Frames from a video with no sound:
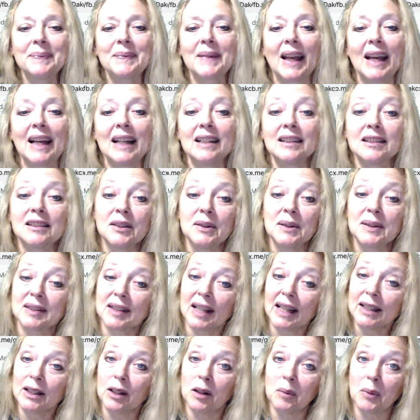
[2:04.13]
And as soon as
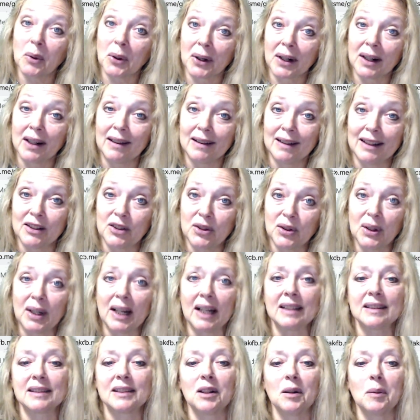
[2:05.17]
I know more, I'll let you
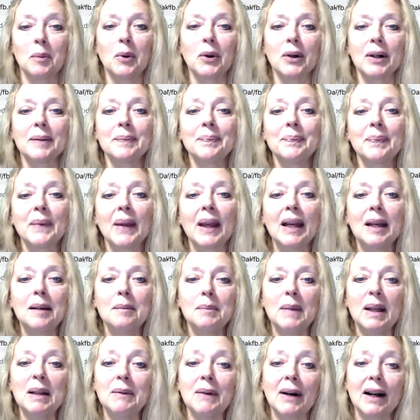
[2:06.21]
guys know more.
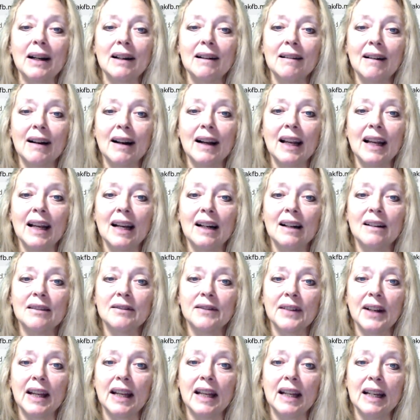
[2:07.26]
Meanwhile, I have
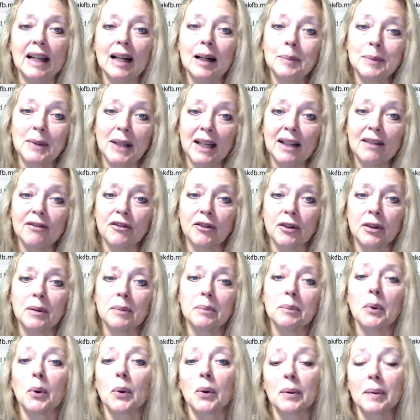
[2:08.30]
a update
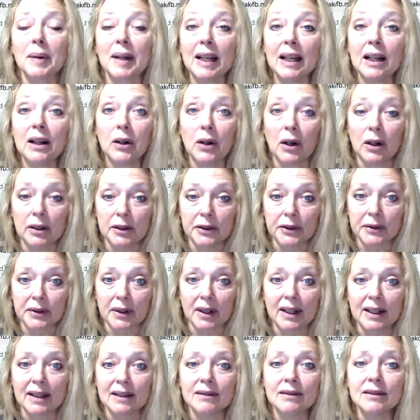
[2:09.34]
from Maureen
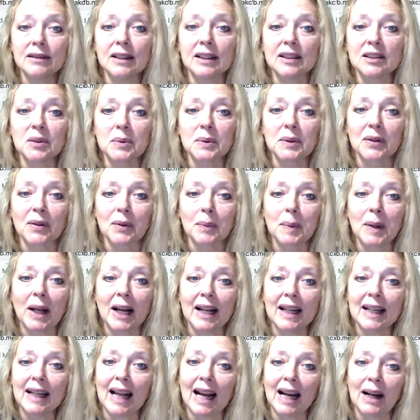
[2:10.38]
Calderon. This was from
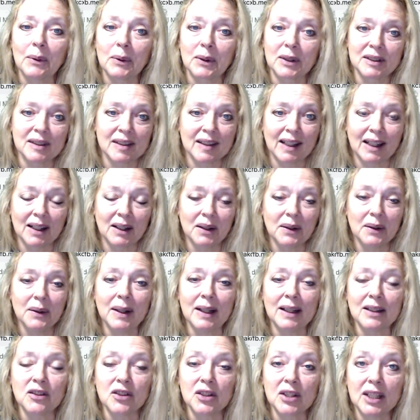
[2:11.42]
nine hours ago,
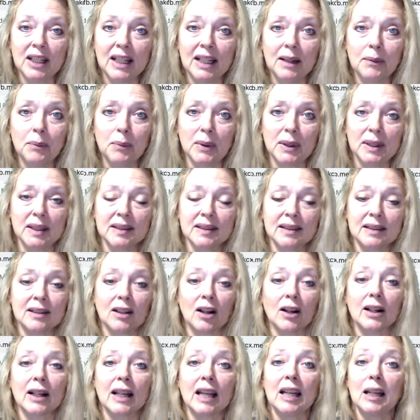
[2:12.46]
and she was
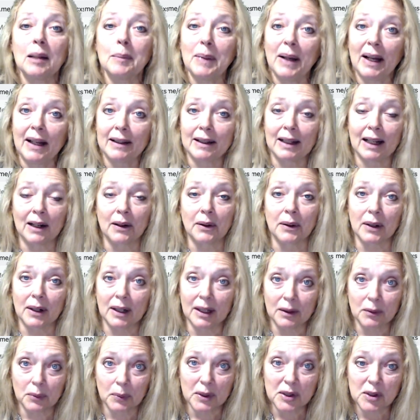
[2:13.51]
talking about our
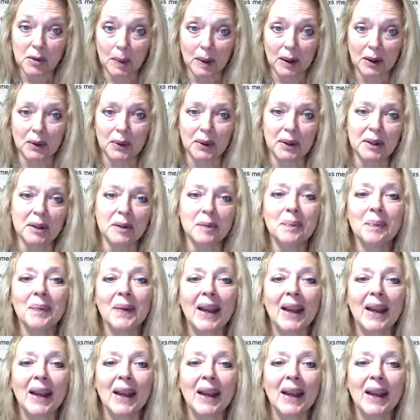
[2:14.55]
enrichment crew.